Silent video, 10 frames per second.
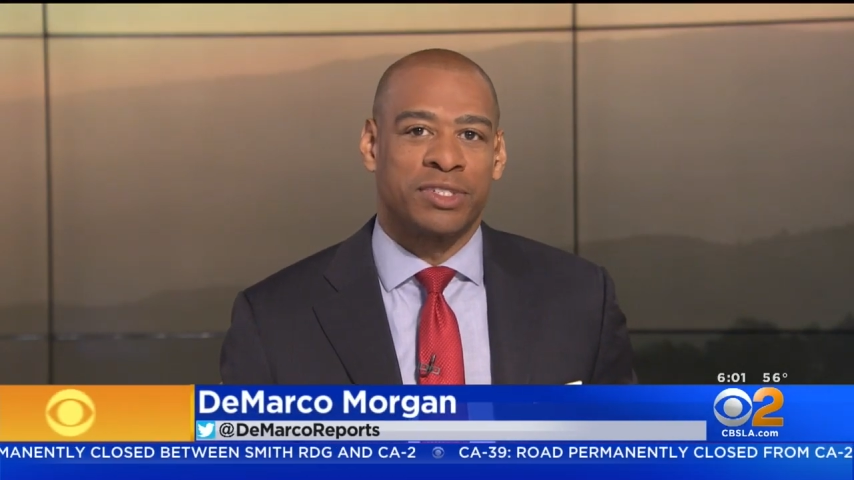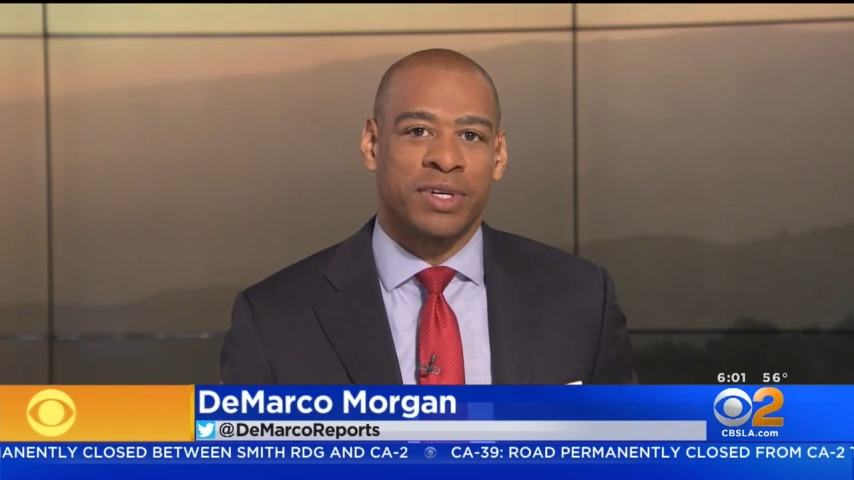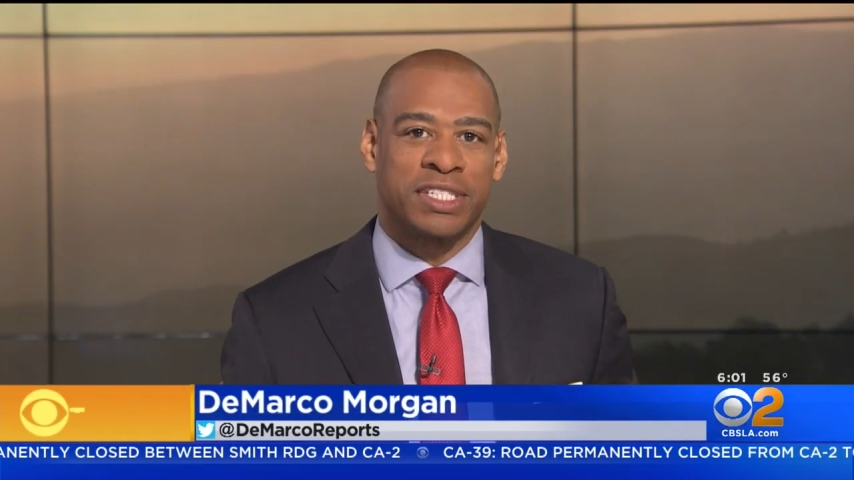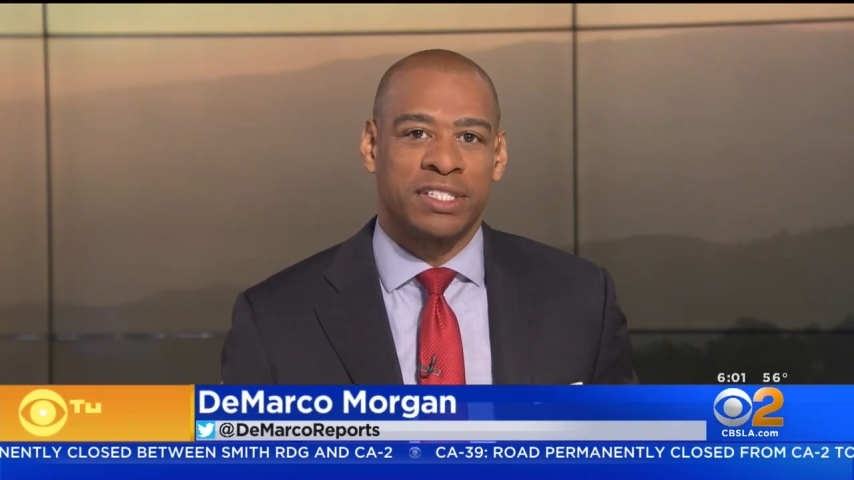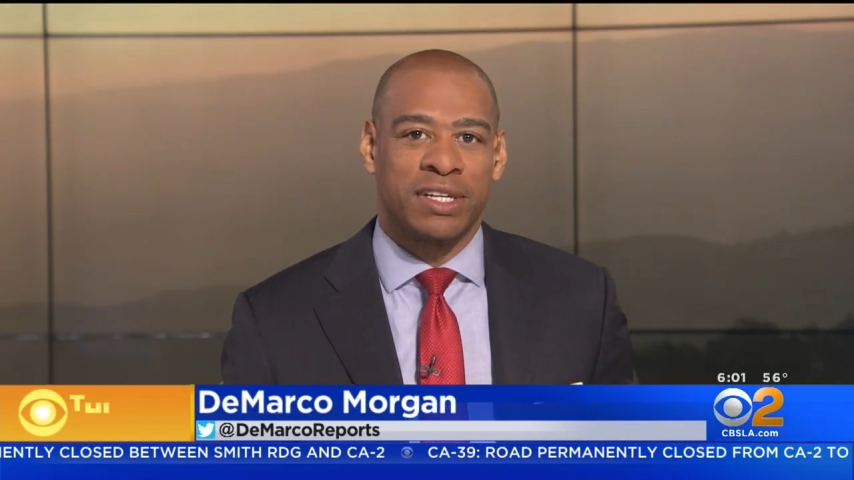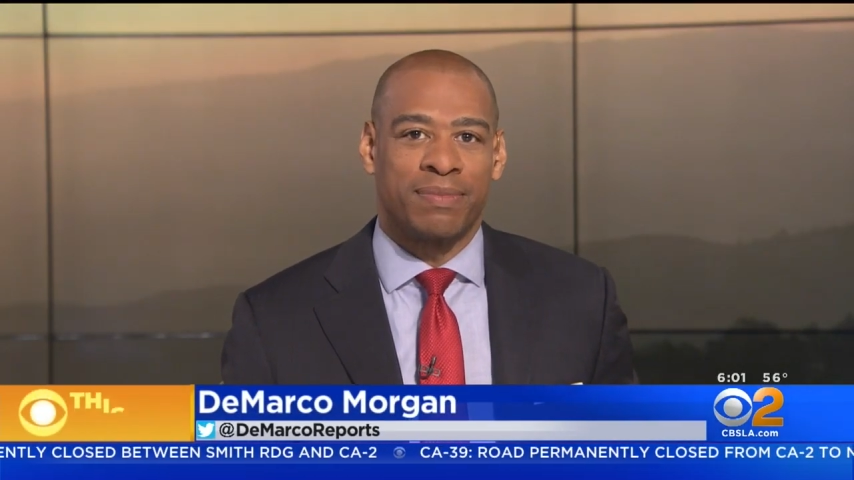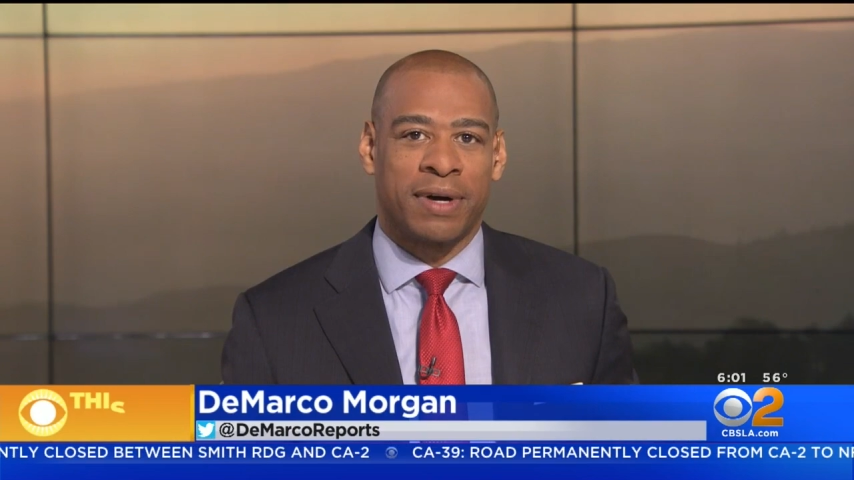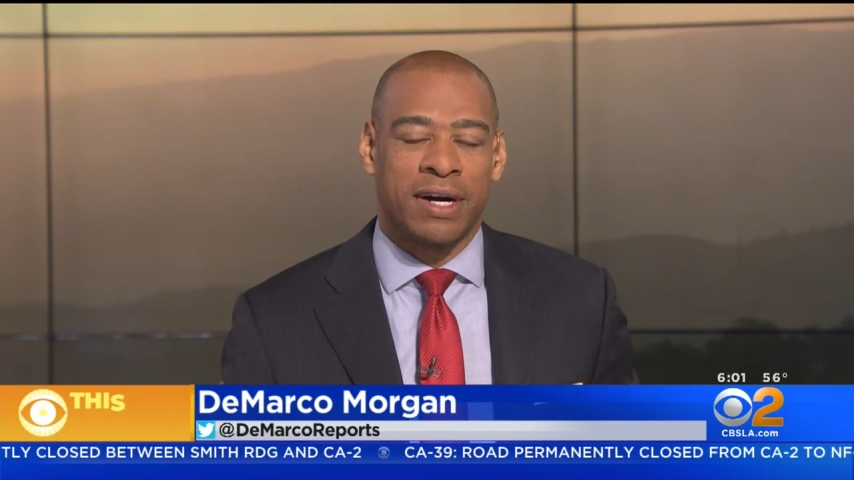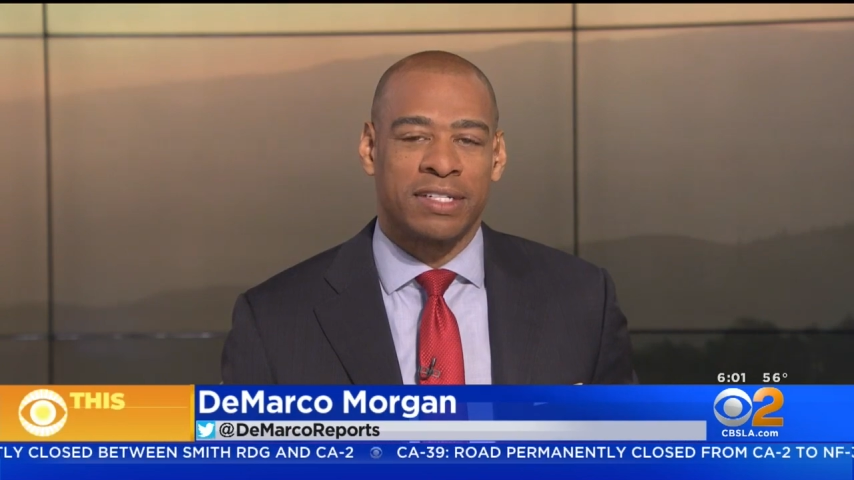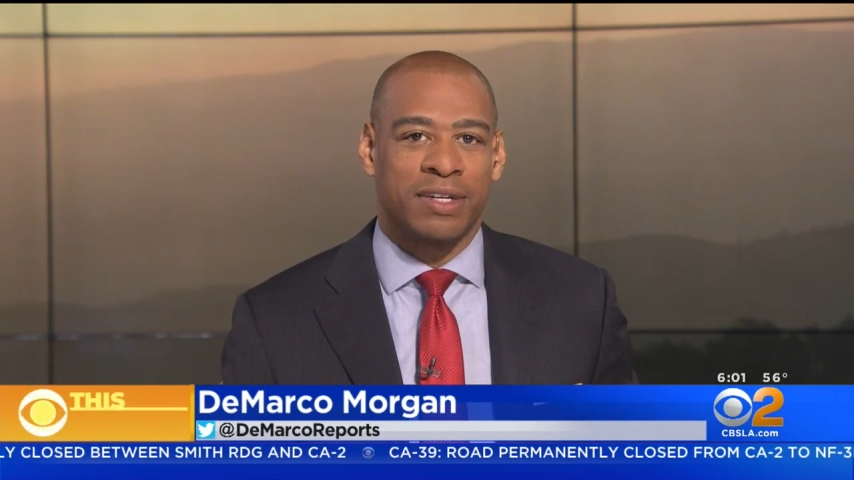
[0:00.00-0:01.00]
restrictions
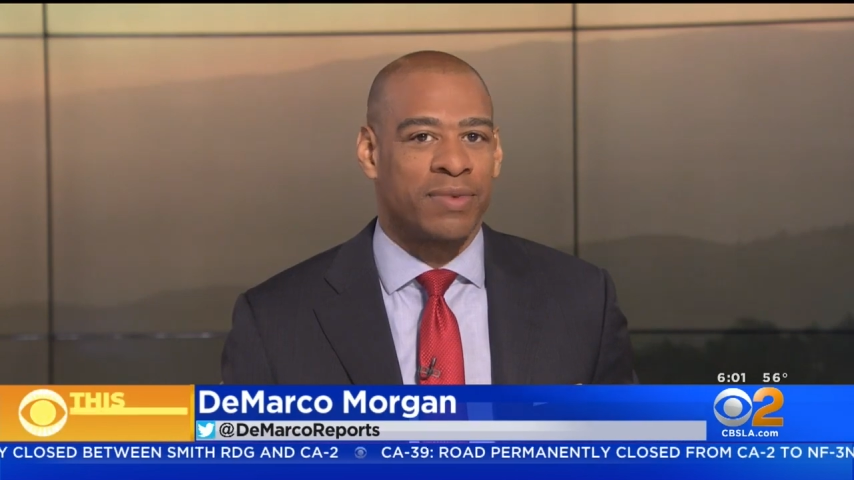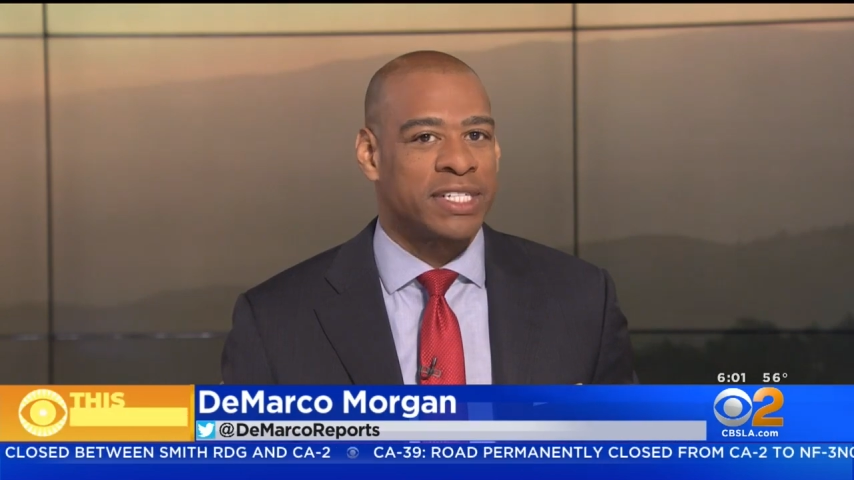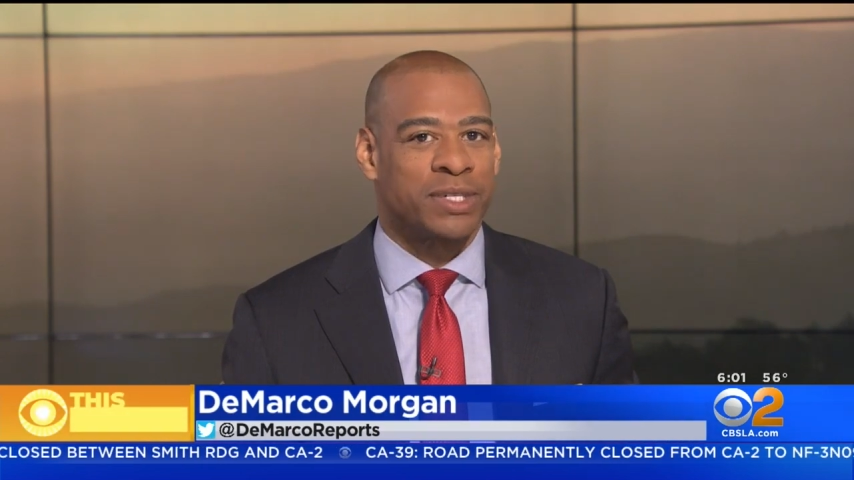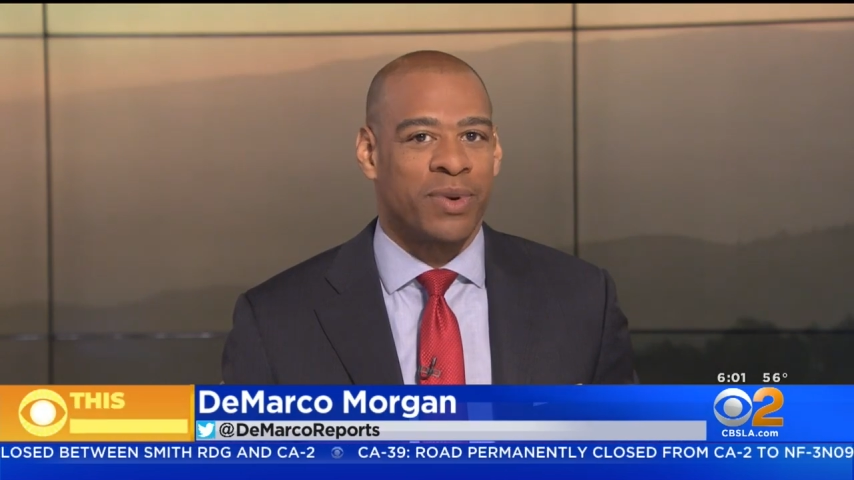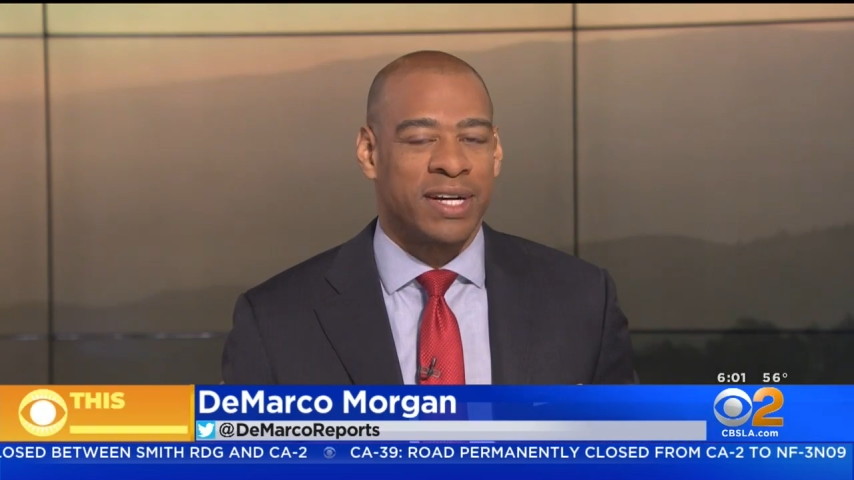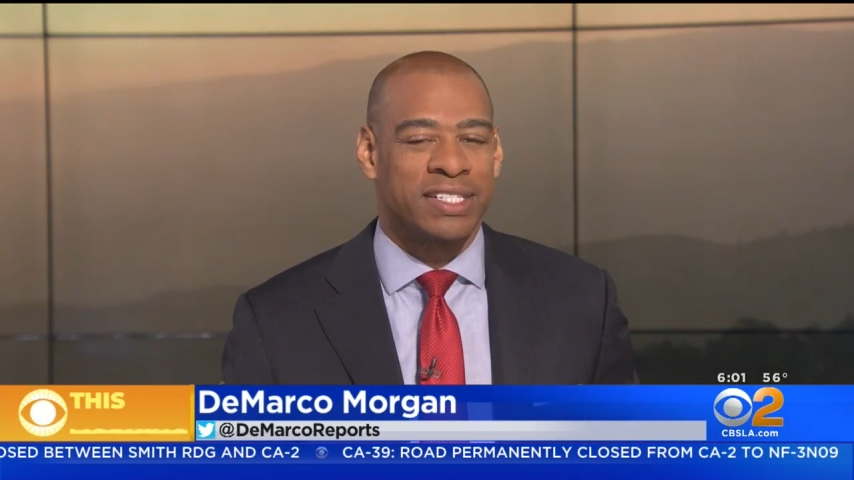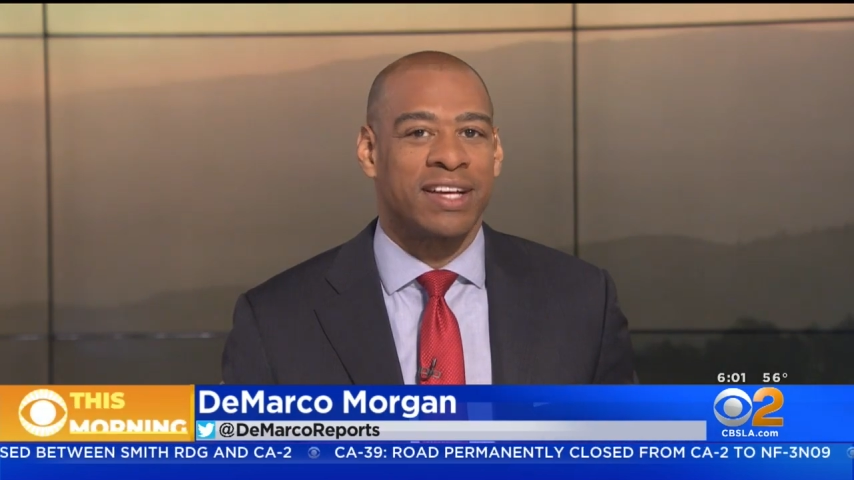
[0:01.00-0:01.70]
at bars and restaurants